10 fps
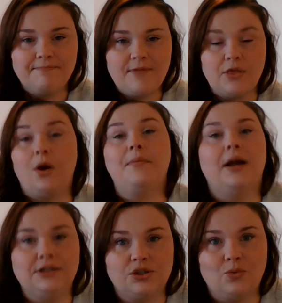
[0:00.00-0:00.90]
Though I'm
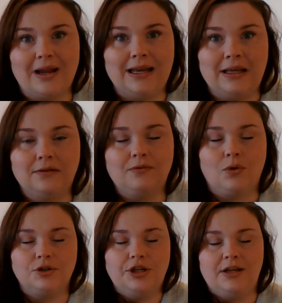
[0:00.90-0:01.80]
not just waiting
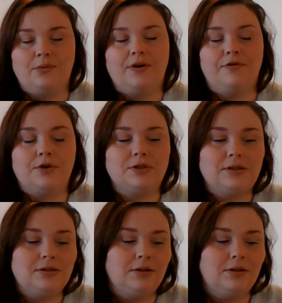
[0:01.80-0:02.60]
for January 1st,